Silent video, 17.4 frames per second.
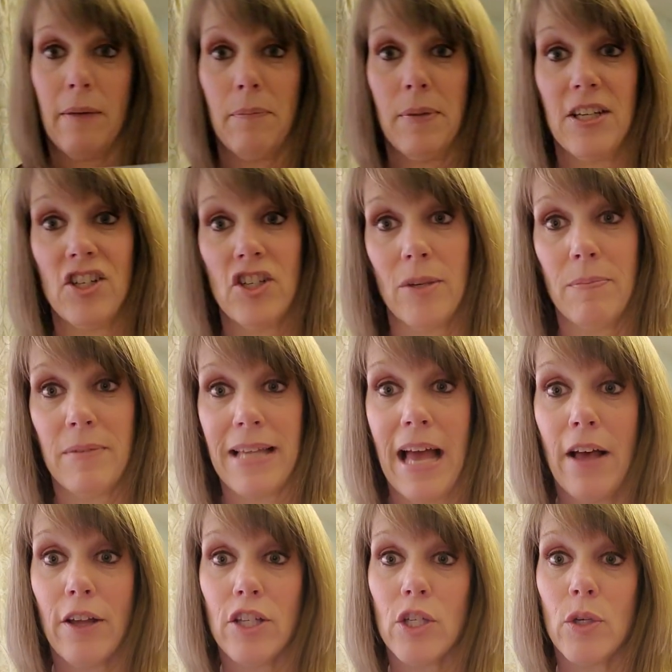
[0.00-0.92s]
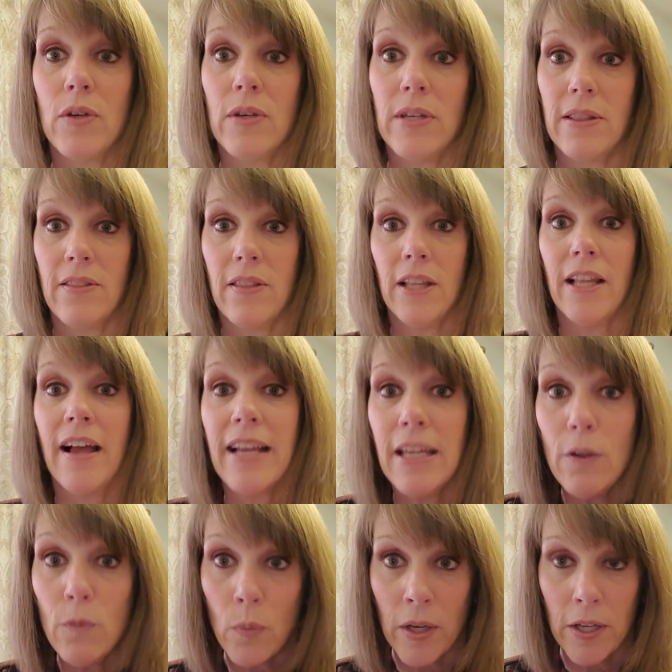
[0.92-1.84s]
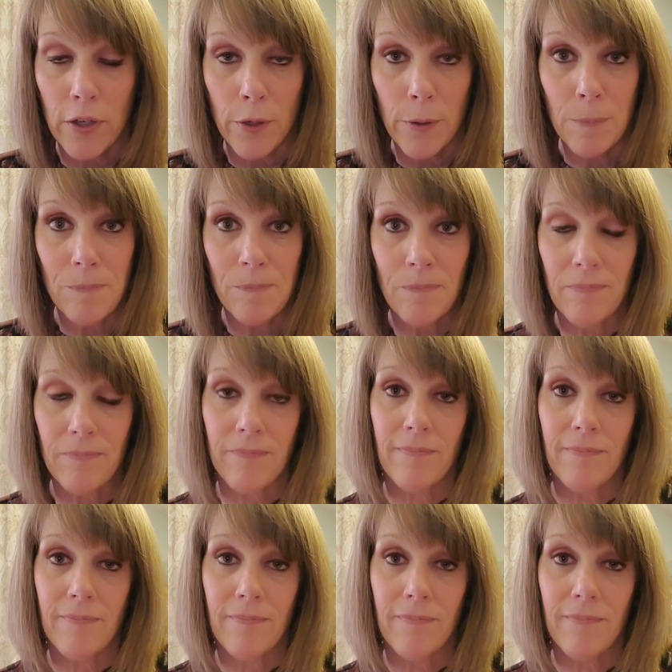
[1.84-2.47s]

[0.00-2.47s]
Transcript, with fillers: and be shipped out to the lucky winner